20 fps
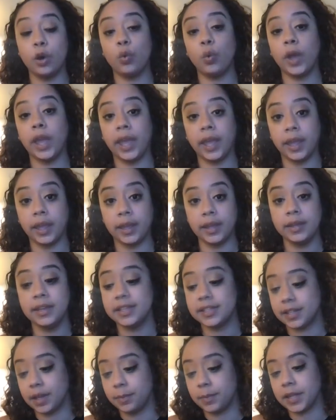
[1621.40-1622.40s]
away
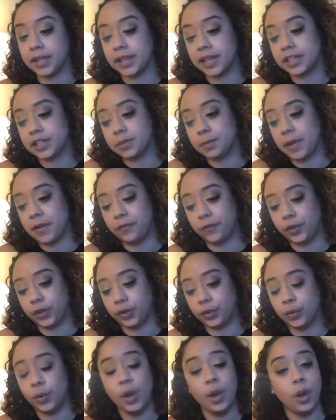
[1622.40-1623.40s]
something that is meant for
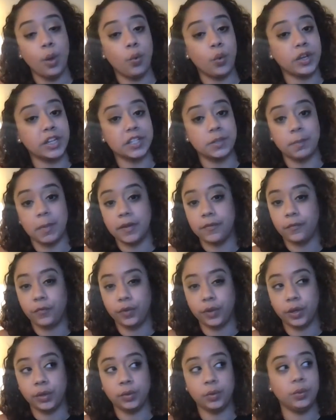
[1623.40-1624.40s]
you. What is meant
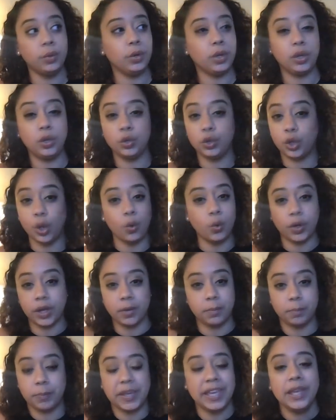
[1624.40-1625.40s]
for you, you don't
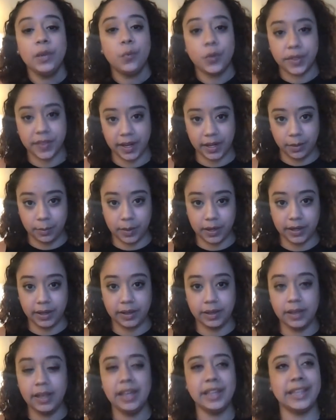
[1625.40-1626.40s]
compete with
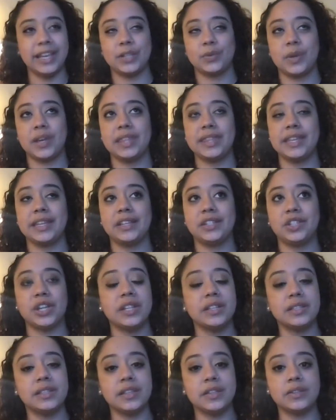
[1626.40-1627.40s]
anybody. That's why I think
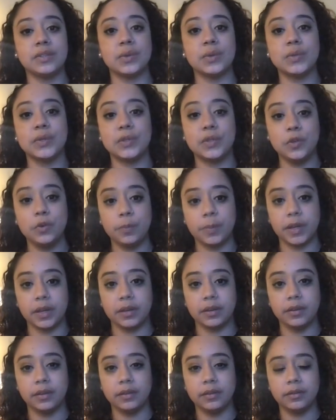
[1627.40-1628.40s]
jealousy is so stupid.
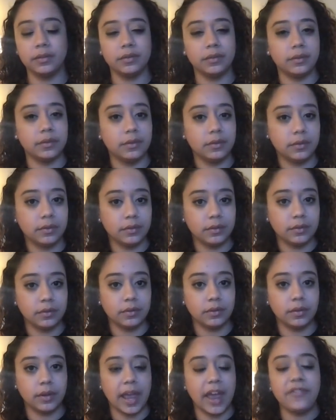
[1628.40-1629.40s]

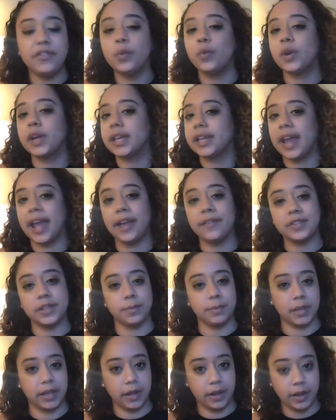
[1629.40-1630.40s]
Everyone can have
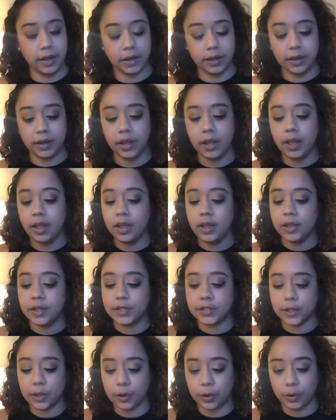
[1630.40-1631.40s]
something good.
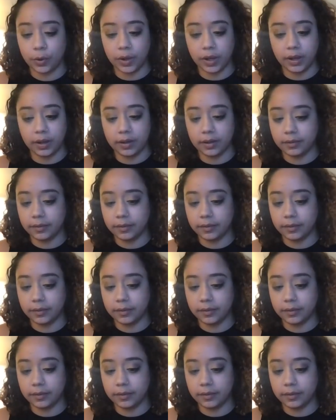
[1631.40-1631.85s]
So